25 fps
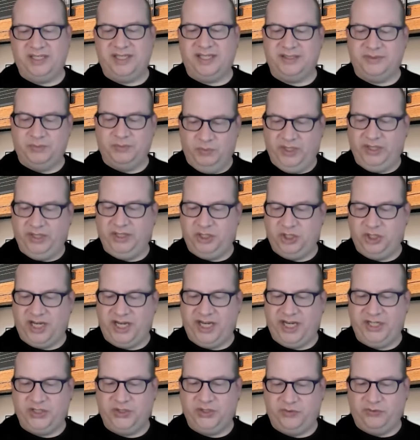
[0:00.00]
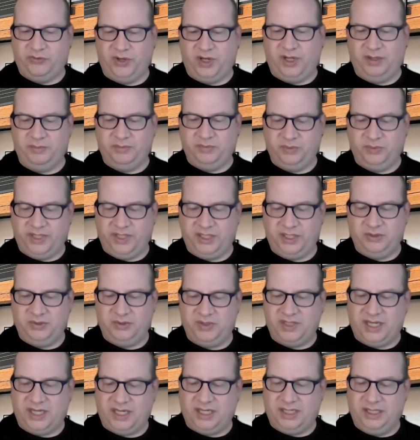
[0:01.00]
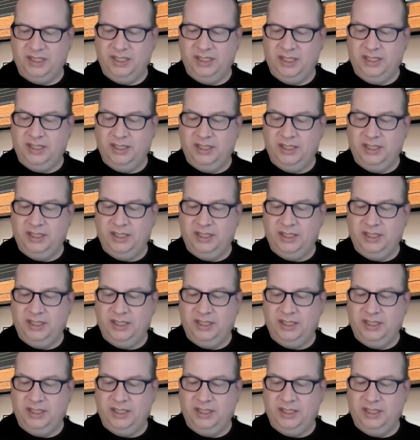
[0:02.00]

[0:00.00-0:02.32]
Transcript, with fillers: piece has really changed from, like you said,